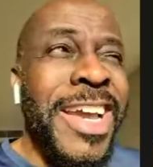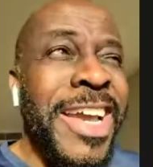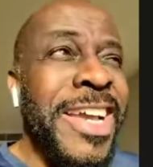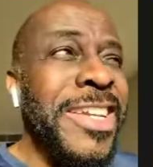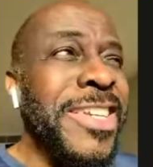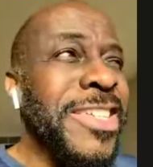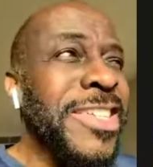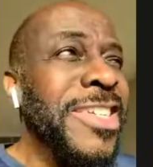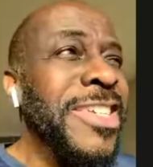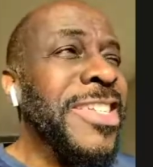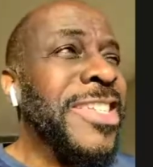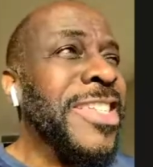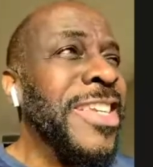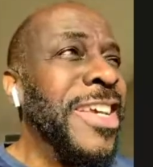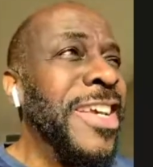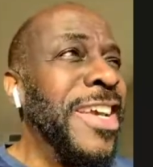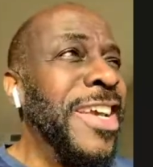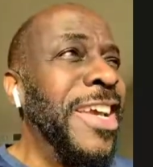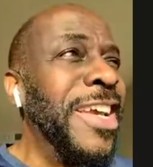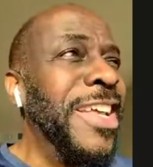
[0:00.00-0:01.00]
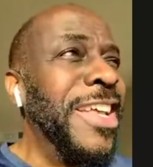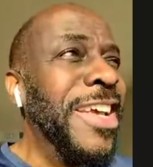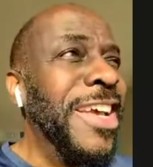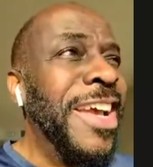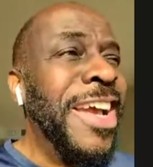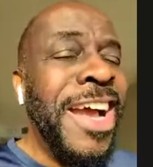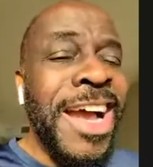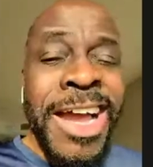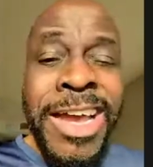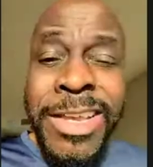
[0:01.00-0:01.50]
And she said,
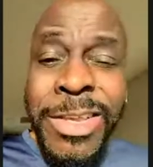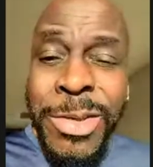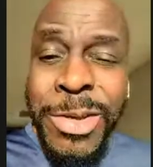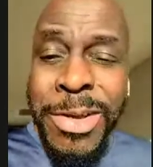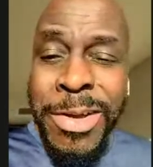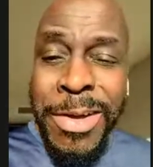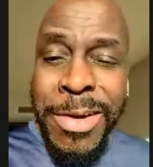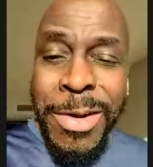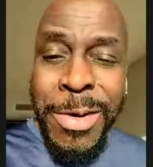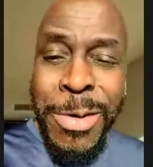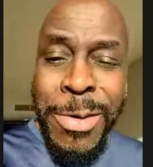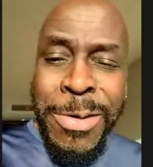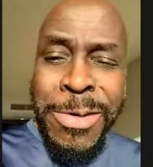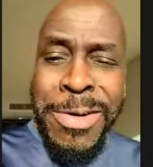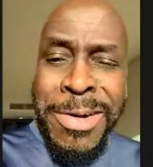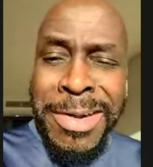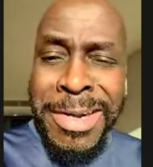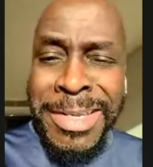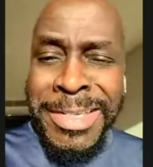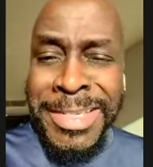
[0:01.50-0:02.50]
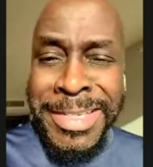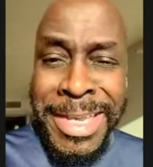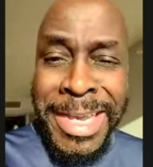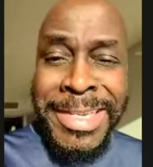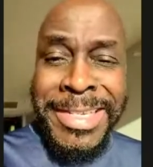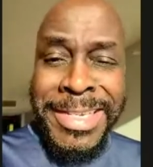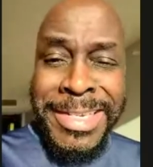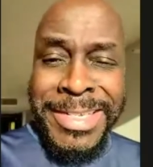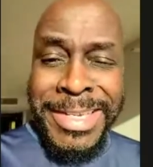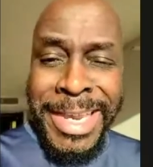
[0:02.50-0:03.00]
"How you going to order a
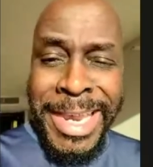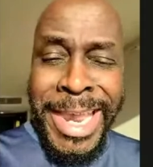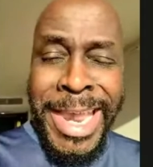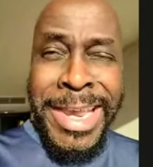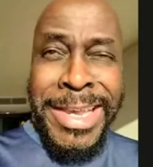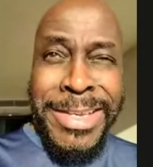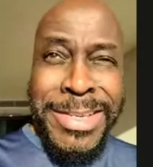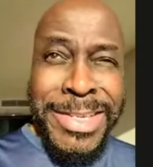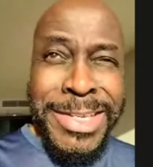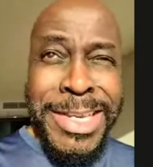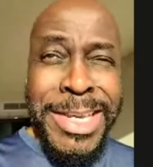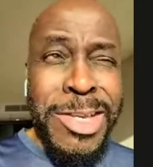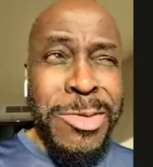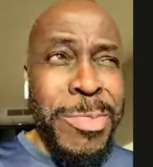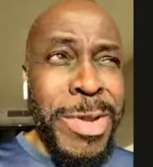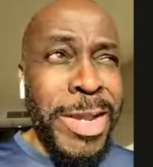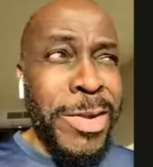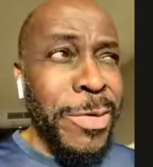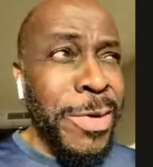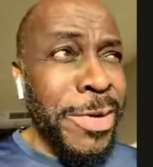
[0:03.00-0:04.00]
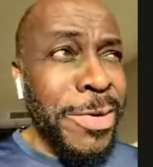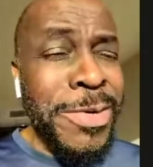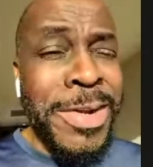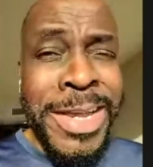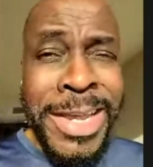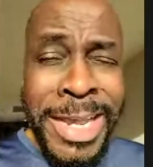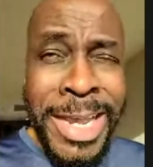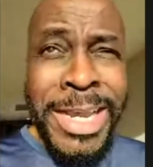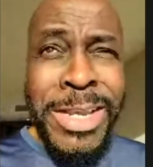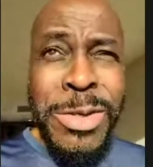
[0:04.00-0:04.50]
sausage, egg, and cheese McGriddle
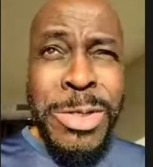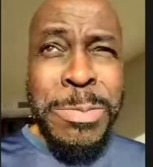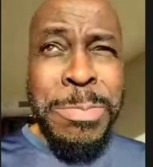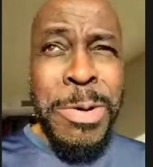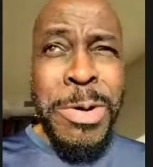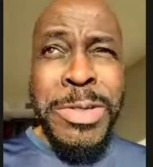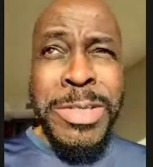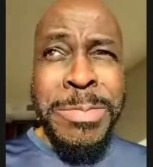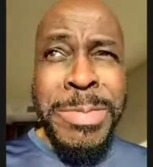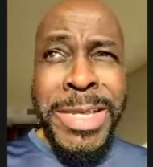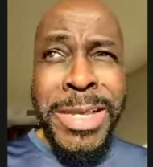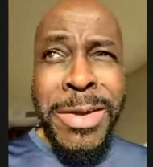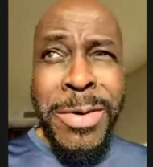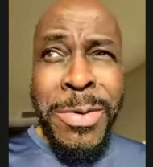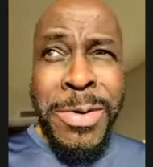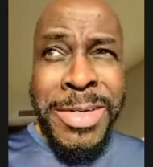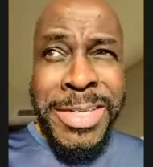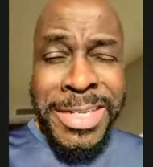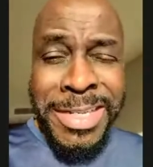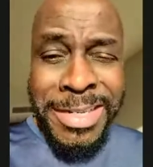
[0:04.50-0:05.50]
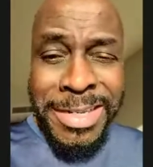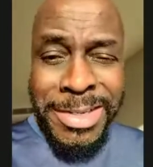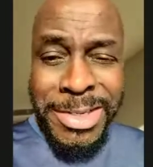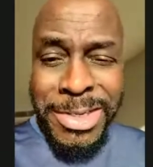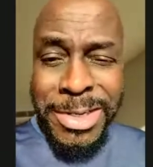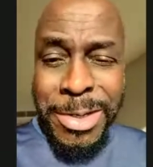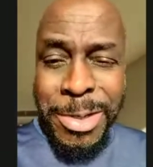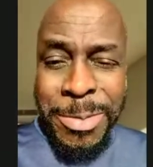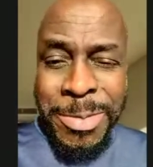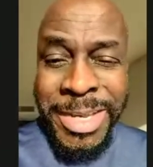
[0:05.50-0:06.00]
and you're supposed to be going to the
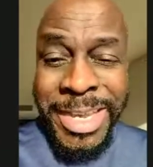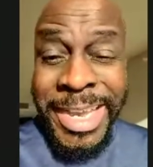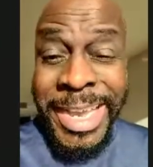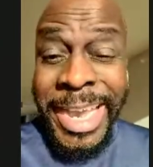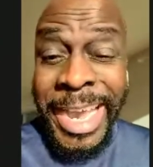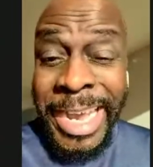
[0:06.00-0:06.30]
gym?"